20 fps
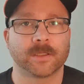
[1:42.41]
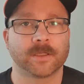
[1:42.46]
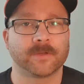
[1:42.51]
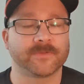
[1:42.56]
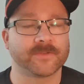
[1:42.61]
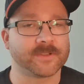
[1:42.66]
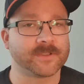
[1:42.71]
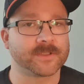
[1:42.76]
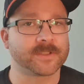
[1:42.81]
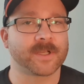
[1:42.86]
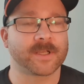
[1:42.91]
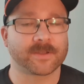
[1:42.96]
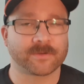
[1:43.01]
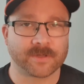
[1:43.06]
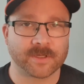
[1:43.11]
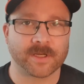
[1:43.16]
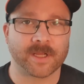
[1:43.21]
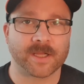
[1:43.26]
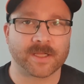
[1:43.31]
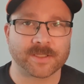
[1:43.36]
If you say 3
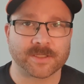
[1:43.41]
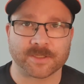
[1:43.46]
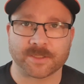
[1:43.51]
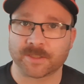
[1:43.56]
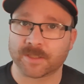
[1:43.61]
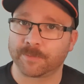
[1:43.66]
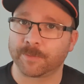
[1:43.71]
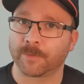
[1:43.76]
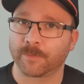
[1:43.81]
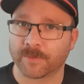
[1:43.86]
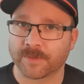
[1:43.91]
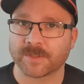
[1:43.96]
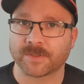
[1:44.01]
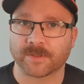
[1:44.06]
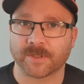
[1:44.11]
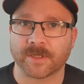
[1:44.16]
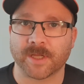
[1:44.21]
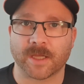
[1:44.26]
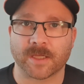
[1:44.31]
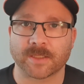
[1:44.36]
days, you ship it within 3
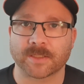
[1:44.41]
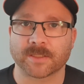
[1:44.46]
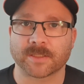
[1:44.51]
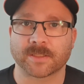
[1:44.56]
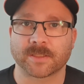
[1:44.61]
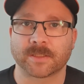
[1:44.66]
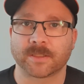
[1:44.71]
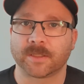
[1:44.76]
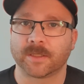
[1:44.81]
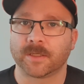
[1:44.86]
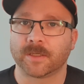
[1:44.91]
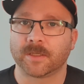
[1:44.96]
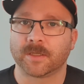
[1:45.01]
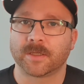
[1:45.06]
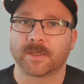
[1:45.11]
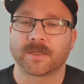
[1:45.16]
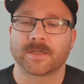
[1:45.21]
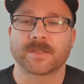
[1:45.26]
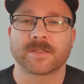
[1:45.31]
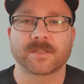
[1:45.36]
days.
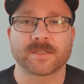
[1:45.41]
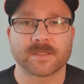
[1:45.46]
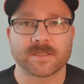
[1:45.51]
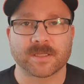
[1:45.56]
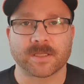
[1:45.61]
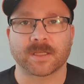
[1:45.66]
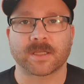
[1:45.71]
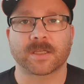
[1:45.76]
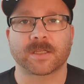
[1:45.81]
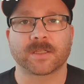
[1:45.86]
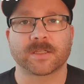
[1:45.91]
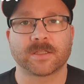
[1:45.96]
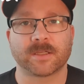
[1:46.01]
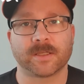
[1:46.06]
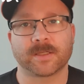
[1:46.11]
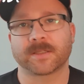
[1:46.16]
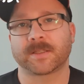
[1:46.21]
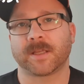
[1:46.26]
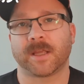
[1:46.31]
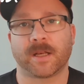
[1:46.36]
Stick to your
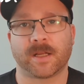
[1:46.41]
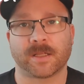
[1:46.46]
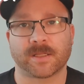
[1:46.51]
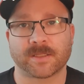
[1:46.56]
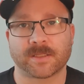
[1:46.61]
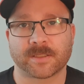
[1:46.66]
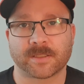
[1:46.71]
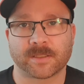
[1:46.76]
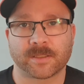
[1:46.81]
standards.